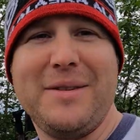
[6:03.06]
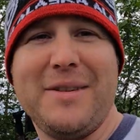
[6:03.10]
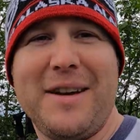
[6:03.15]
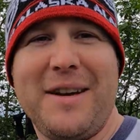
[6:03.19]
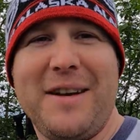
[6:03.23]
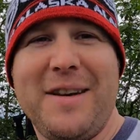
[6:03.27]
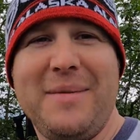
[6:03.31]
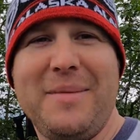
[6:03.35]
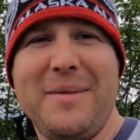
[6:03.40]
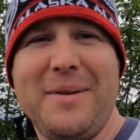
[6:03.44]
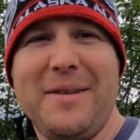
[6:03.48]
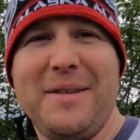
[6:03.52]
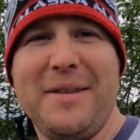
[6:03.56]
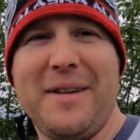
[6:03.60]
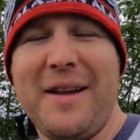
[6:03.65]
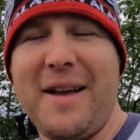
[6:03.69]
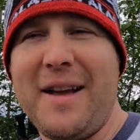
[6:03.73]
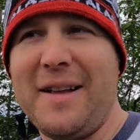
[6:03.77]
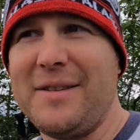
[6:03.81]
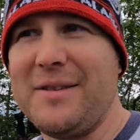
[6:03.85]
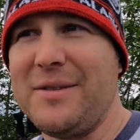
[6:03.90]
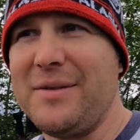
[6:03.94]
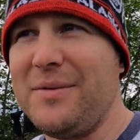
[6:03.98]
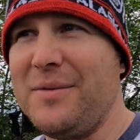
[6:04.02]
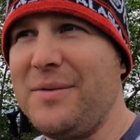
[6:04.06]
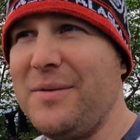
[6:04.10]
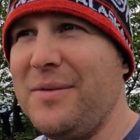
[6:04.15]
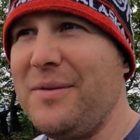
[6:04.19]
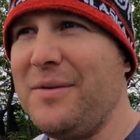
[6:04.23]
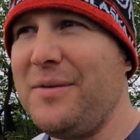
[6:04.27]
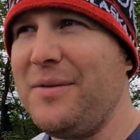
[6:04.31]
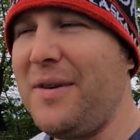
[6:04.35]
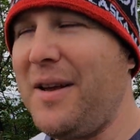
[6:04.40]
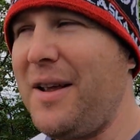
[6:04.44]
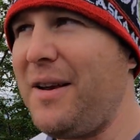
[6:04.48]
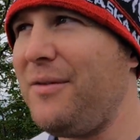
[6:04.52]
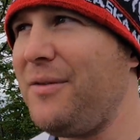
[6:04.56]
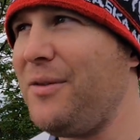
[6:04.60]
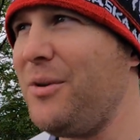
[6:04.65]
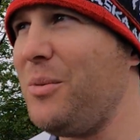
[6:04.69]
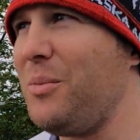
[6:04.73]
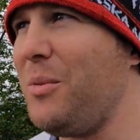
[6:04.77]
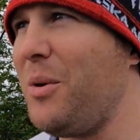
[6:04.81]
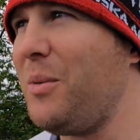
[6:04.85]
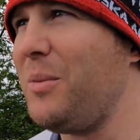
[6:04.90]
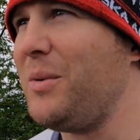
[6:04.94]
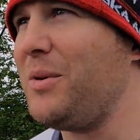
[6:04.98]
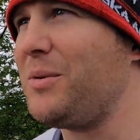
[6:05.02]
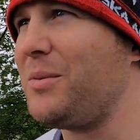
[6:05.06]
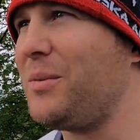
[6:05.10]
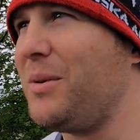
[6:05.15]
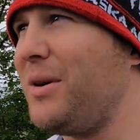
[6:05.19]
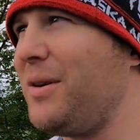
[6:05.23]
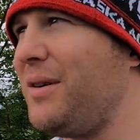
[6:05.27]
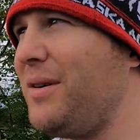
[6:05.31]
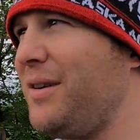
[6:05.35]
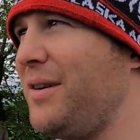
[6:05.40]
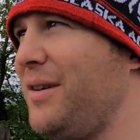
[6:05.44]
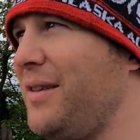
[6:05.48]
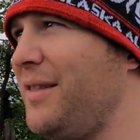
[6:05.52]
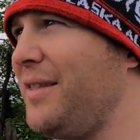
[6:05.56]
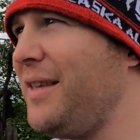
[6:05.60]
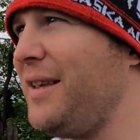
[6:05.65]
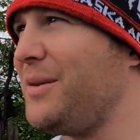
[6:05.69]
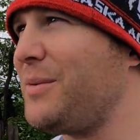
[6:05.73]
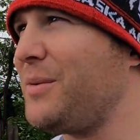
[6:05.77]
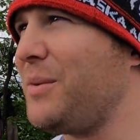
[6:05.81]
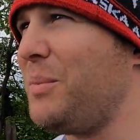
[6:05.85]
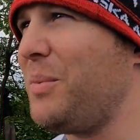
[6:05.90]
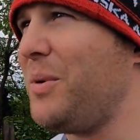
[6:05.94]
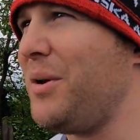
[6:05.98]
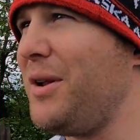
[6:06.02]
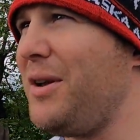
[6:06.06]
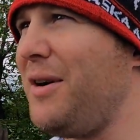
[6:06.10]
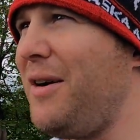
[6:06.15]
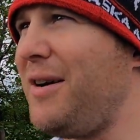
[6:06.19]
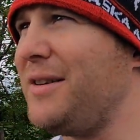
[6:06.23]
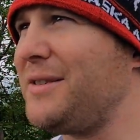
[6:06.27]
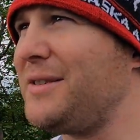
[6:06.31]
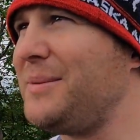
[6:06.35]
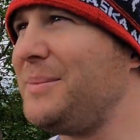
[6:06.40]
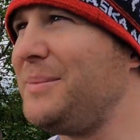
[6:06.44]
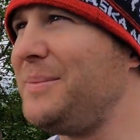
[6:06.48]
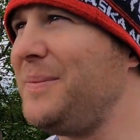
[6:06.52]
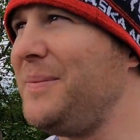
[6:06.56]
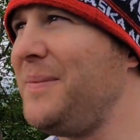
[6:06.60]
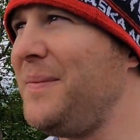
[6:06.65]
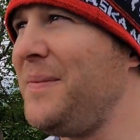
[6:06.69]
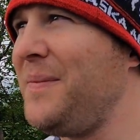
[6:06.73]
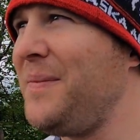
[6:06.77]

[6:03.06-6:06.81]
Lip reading: time and had a few moments where things were pretty awesome.